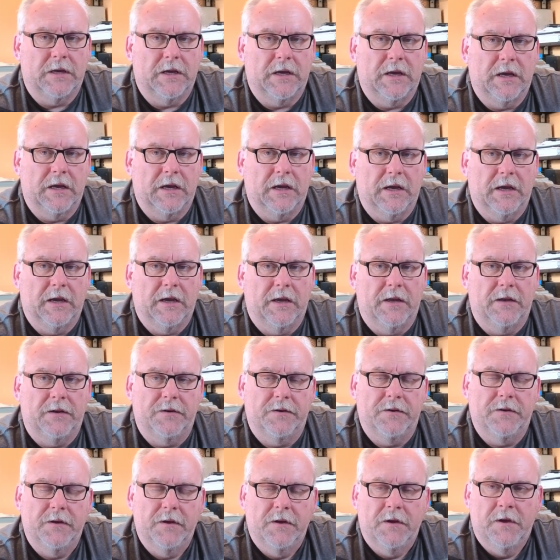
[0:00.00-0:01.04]

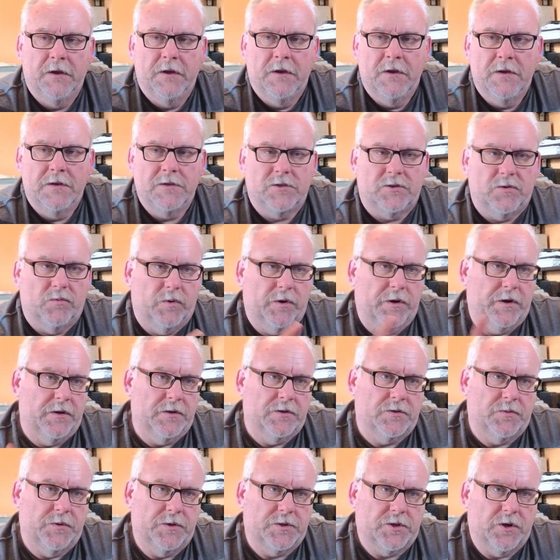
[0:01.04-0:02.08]
And so we're going to
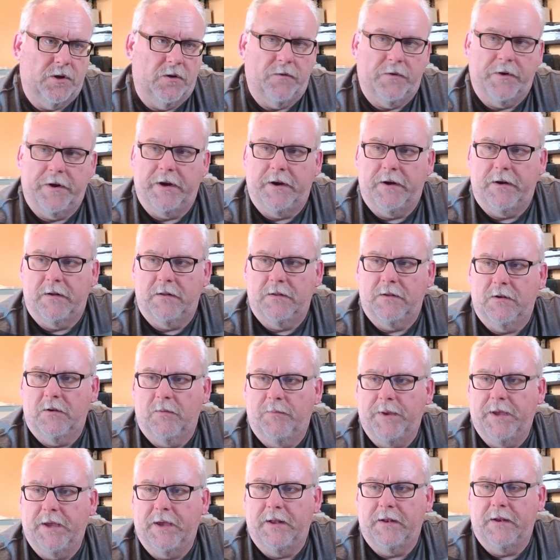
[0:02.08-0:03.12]
switch over here in a little
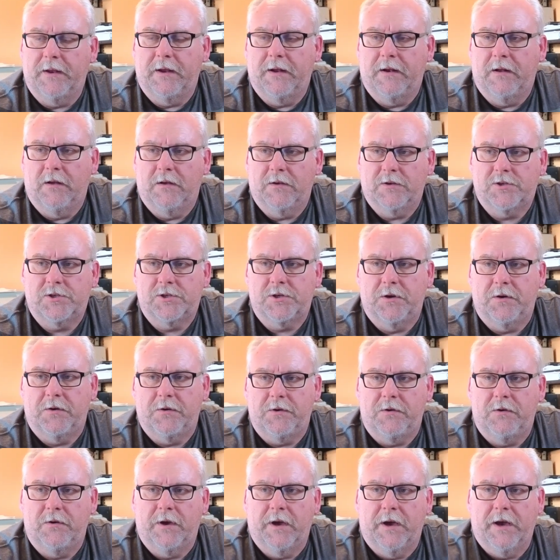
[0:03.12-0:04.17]
bit, and I'll show
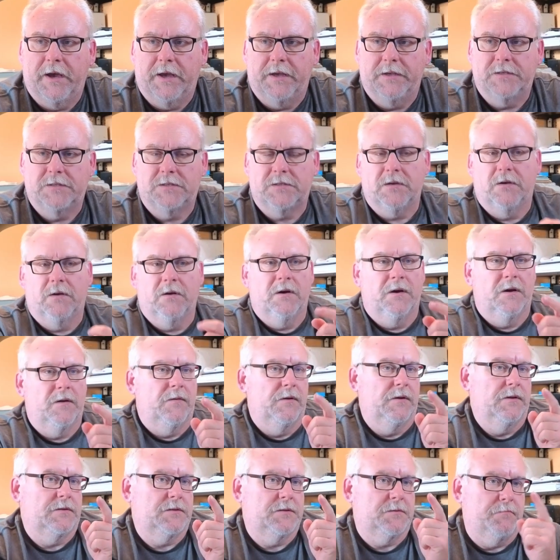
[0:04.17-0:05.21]
you guys on,
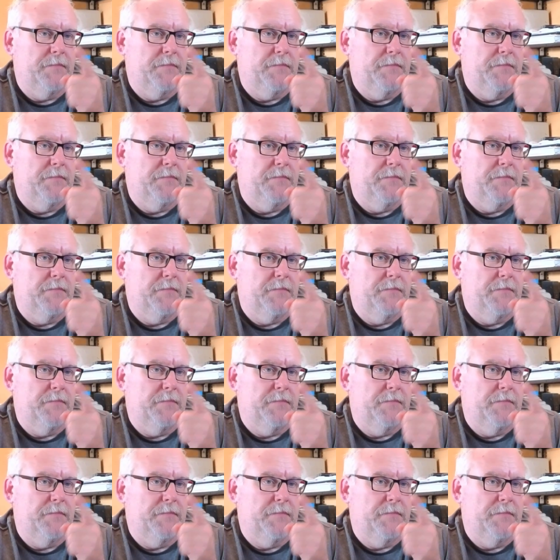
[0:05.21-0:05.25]
it's